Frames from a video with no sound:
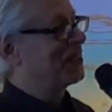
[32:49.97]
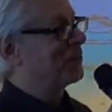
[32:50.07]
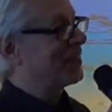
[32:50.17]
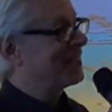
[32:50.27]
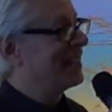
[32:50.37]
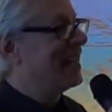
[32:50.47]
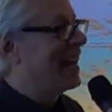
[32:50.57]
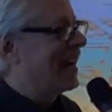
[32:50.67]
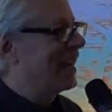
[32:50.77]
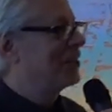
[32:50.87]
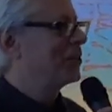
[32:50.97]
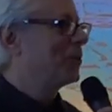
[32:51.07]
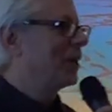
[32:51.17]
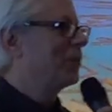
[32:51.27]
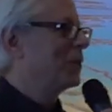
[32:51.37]
anywhere. I
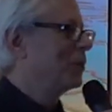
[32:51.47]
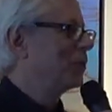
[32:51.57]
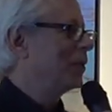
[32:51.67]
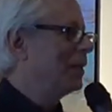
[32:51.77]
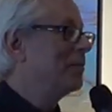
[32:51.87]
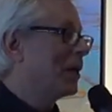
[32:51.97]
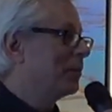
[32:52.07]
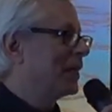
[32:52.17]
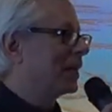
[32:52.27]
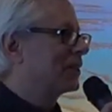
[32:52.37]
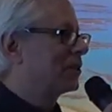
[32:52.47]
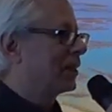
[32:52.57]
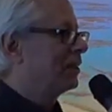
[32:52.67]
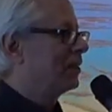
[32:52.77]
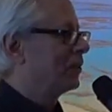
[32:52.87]
do, if you email me, I can
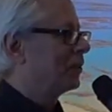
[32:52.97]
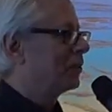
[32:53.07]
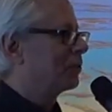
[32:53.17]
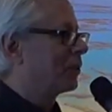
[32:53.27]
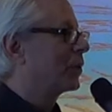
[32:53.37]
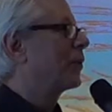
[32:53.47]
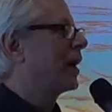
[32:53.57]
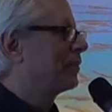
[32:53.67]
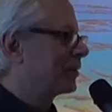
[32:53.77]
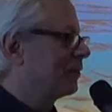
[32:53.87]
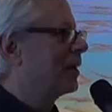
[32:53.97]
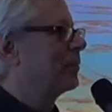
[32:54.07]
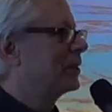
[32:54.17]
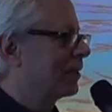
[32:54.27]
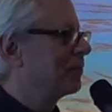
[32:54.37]
send you photographs of
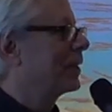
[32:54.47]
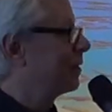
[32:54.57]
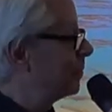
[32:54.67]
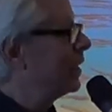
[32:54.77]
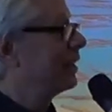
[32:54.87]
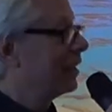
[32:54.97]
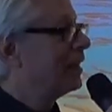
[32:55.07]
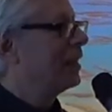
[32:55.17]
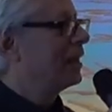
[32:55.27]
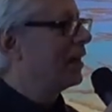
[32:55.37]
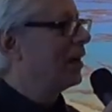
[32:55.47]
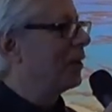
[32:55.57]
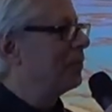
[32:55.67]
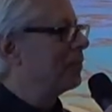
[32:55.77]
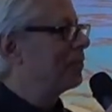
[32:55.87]
them or something, but
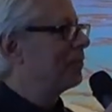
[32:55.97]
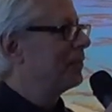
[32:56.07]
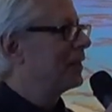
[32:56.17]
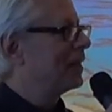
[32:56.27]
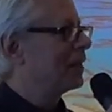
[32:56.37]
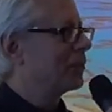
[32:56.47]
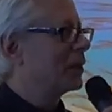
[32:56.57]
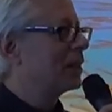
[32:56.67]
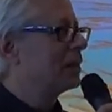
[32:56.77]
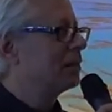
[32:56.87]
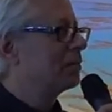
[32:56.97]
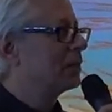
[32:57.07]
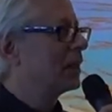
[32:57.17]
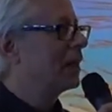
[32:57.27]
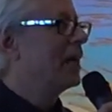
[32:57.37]
um, uh, where?
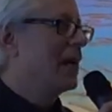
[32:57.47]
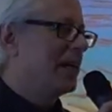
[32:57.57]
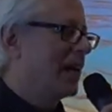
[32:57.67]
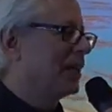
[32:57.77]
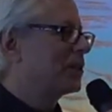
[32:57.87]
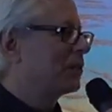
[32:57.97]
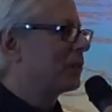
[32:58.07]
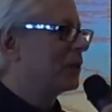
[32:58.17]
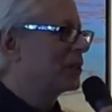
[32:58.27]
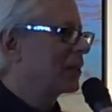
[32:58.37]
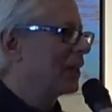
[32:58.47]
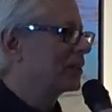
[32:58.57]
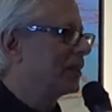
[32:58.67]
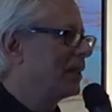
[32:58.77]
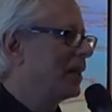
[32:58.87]
Uh, yeah, it's a diverse
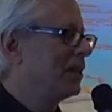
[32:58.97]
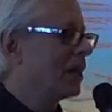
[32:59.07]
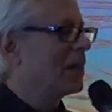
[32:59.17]
collection, and a